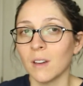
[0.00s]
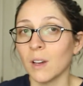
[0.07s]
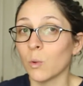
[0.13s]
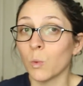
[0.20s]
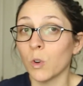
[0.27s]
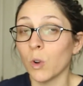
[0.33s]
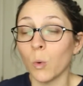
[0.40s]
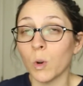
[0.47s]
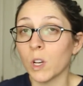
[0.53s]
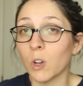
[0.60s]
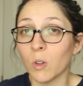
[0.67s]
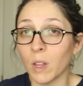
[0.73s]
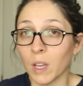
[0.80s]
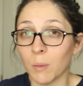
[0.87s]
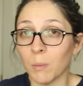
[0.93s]
And we're nowhere
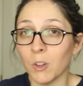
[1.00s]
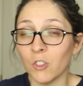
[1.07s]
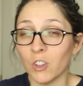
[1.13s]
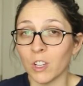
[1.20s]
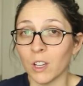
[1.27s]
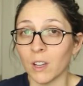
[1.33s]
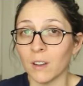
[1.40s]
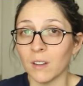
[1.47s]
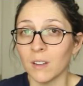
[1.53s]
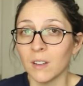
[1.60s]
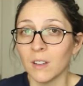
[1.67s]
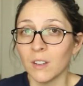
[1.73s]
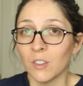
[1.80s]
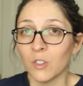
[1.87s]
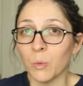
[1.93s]
near Lake Michigan,
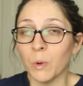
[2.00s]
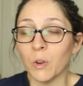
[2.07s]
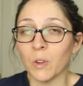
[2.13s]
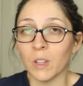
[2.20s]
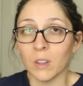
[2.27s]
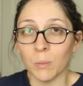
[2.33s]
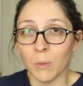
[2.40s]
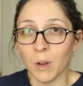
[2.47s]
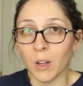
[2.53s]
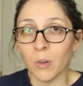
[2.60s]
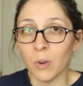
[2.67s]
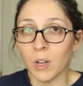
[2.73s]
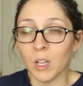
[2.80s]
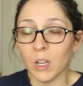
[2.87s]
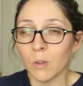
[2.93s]
so we don't get the
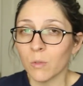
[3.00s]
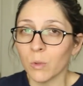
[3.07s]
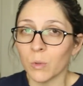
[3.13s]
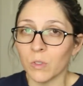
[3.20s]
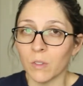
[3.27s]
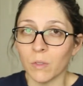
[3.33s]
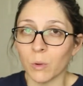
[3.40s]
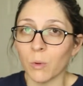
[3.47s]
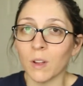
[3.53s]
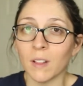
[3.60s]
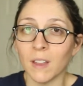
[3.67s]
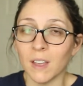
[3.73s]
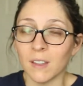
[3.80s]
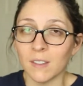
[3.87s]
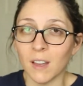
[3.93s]
moderating influence of the Great
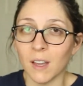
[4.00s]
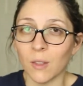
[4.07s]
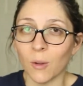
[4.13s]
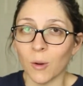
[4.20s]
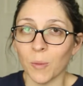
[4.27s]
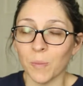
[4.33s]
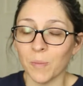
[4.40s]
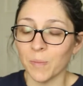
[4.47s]
Lakes either.